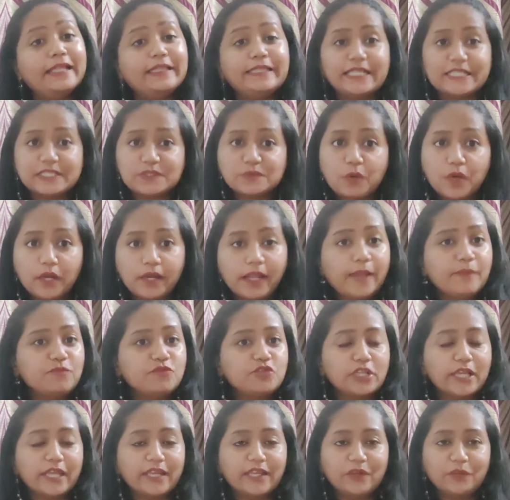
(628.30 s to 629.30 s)
And that's what I'm
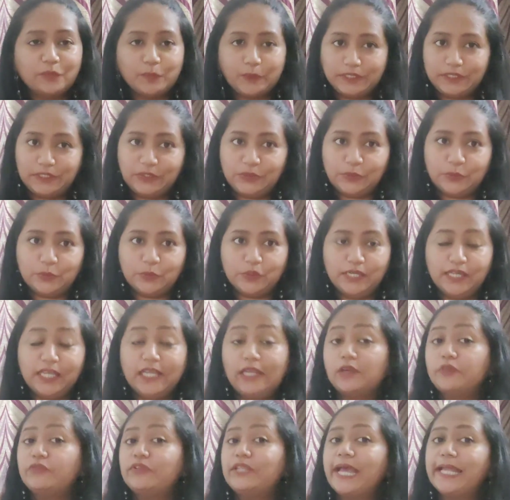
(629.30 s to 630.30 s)
sharing with you.
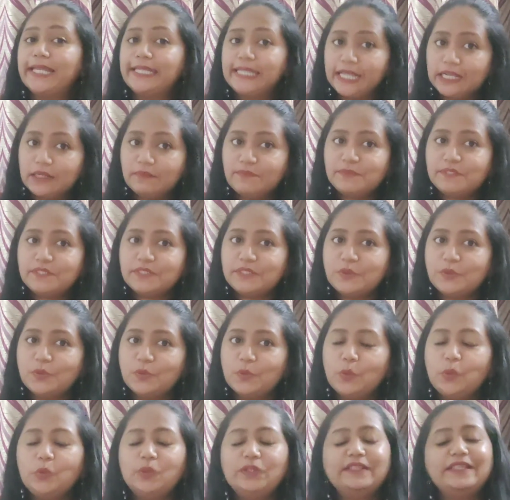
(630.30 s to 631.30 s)
If that helps
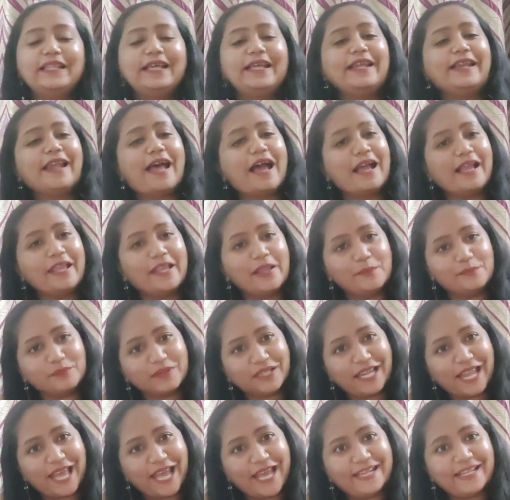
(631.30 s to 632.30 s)
you, then I am
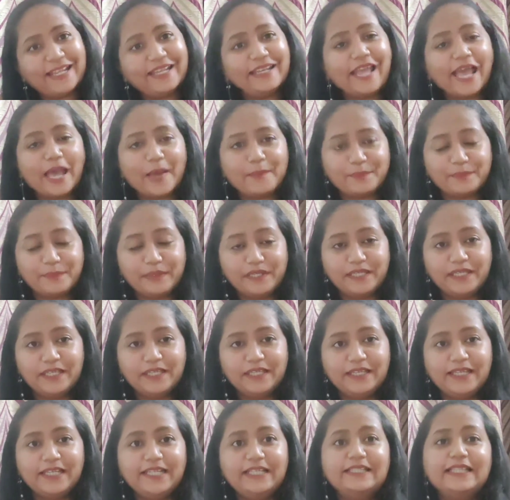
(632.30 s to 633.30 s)
glad and happy
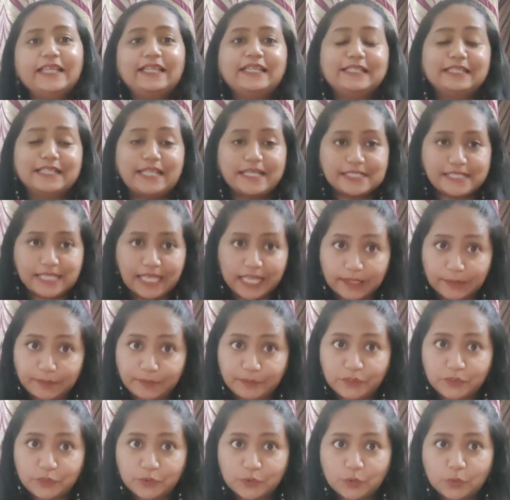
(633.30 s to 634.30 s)
that it has
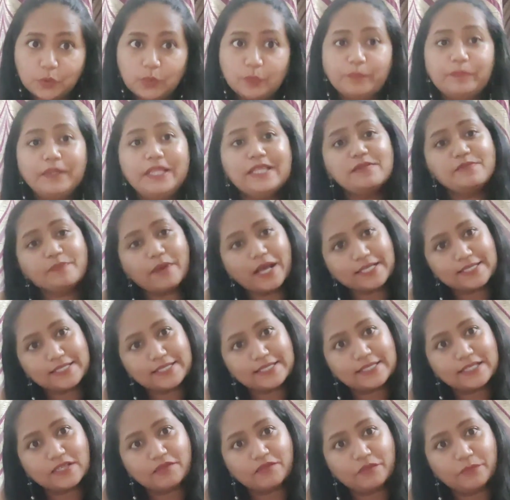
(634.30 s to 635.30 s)
helped you. Please pass
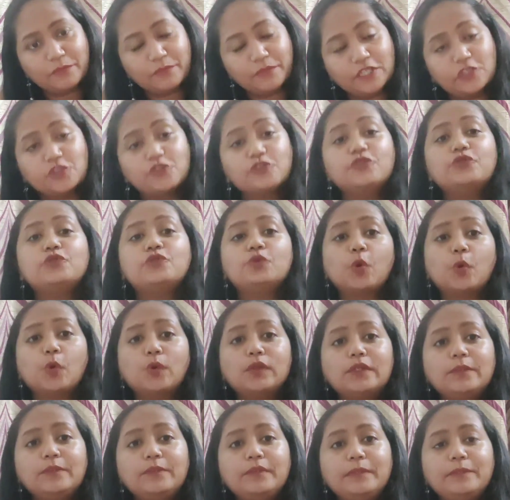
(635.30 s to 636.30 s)
this information to
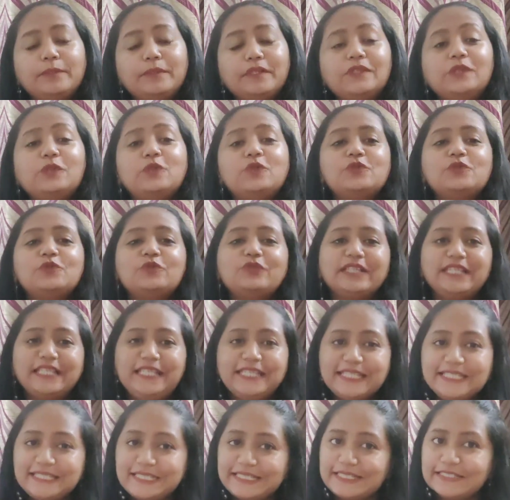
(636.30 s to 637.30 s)
all the people, those who
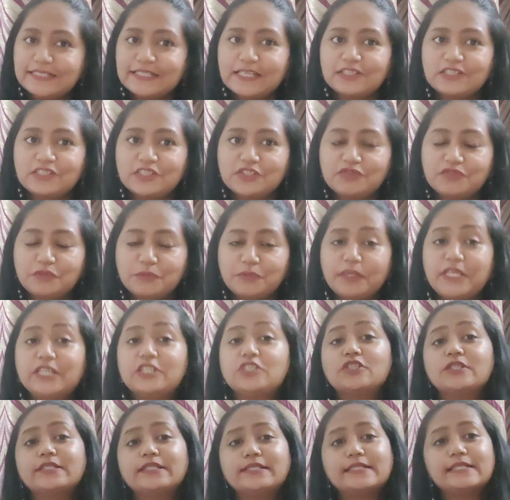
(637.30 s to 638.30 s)
need such
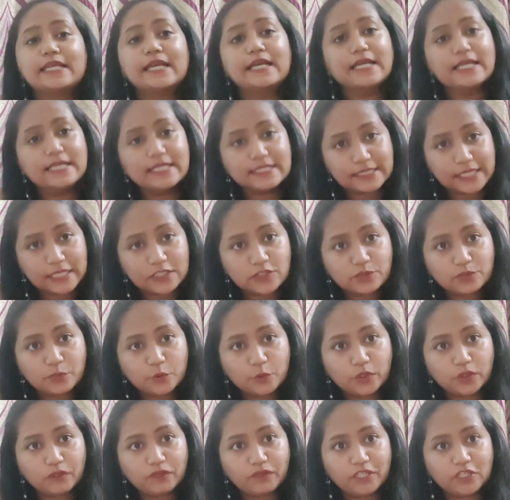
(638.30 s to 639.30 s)
information, such
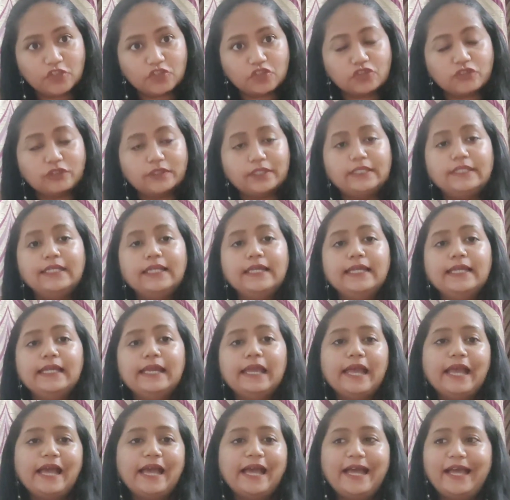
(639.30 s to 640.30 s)
motivation.
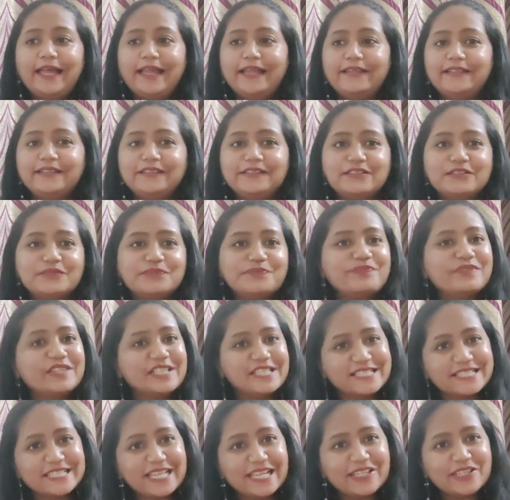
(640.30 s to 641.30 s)
And
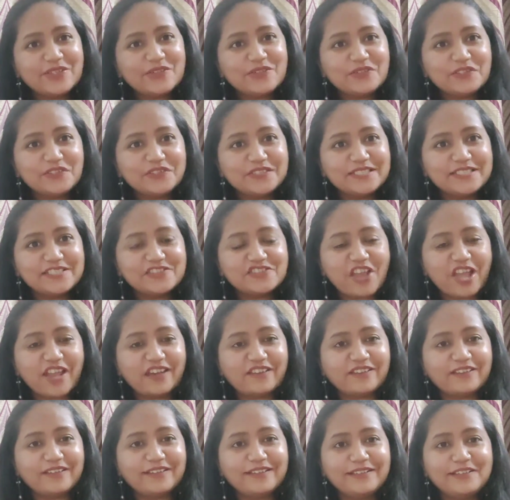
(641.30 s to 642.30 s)
stay tuned on this
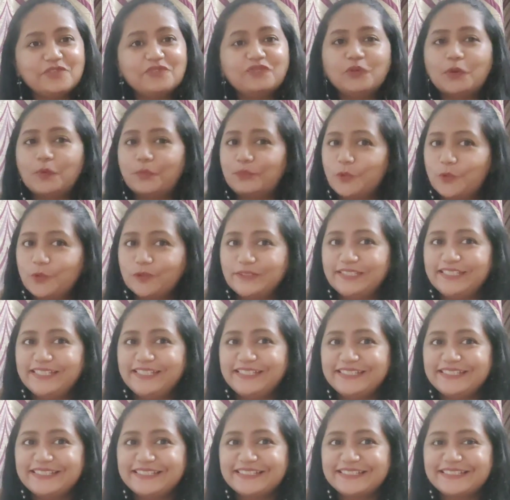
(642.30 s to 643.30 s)
channel for more
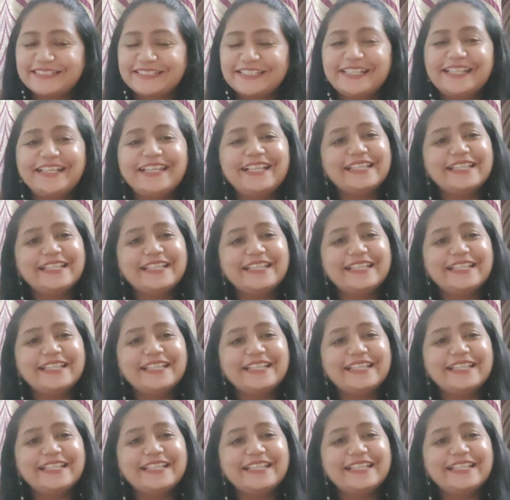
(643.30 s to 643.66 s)
things.